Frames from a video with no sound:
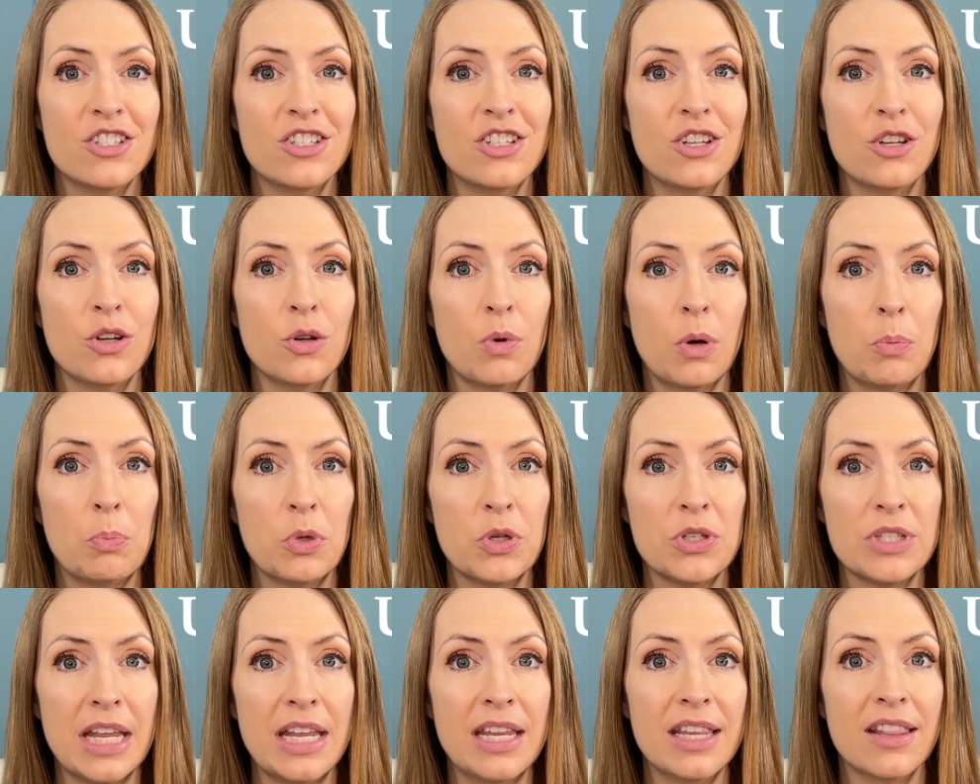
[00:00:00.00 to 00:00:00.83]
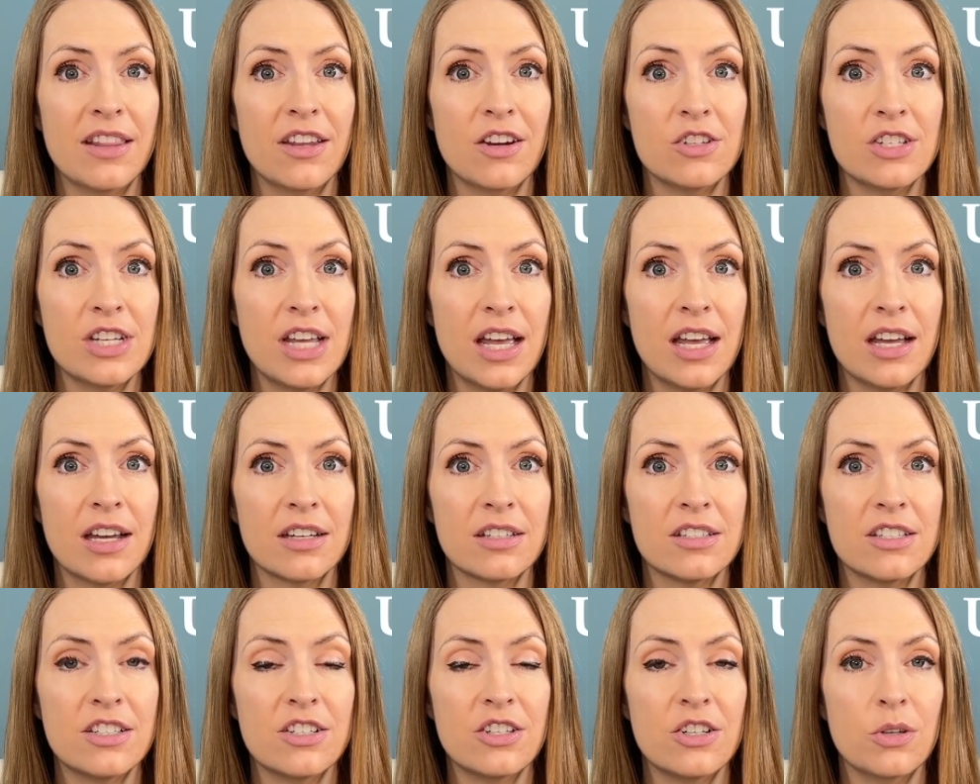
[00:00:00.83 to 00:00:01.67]
to represent their
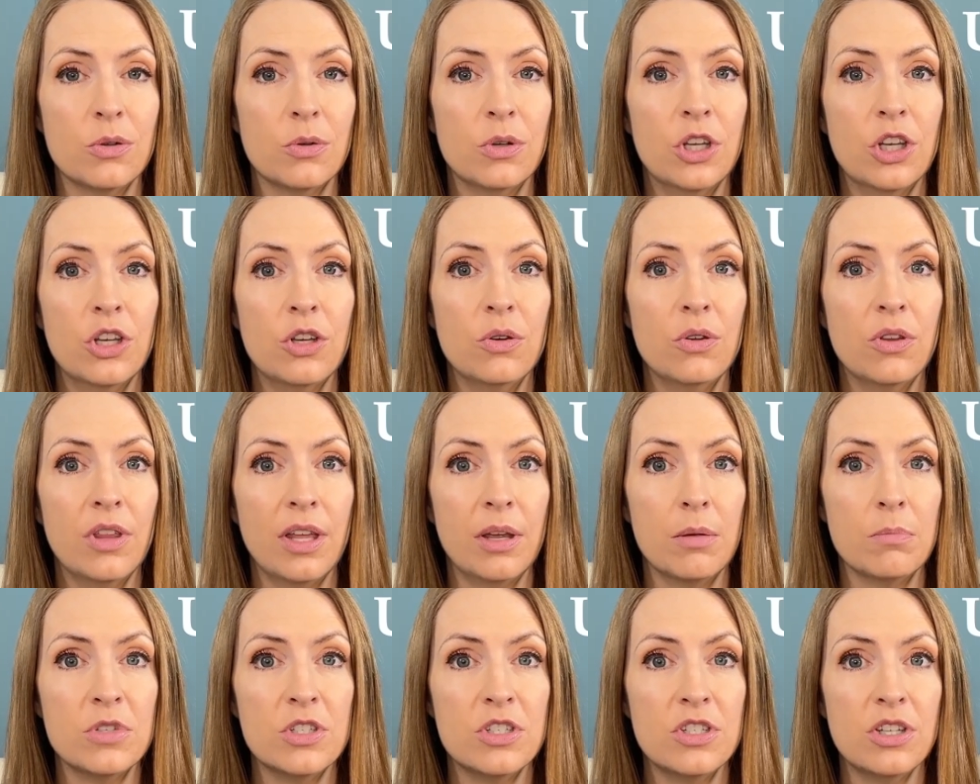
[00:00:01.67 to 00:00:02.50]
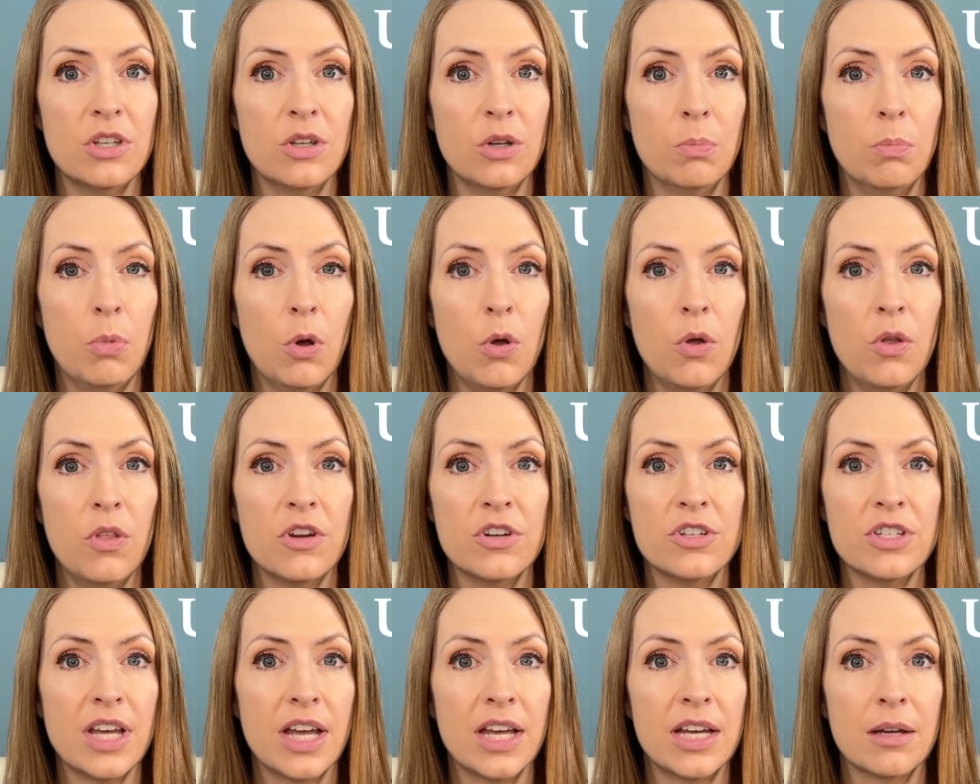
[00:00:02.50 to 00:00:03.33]
tongue to cue them to pull
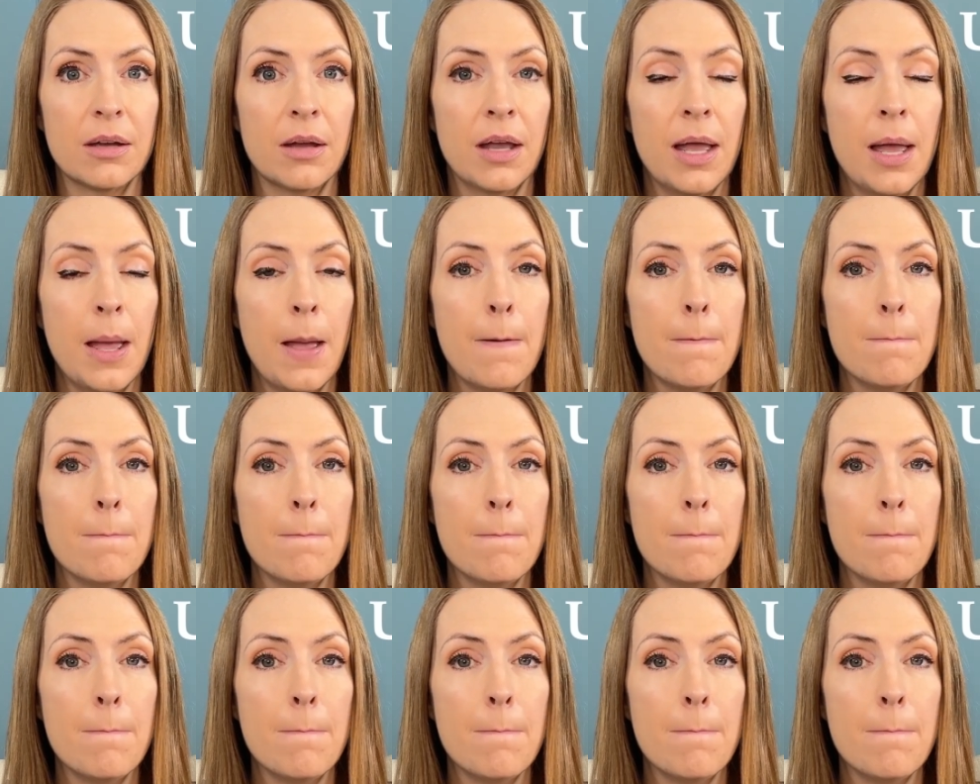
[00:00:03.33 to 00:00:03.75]
their tongue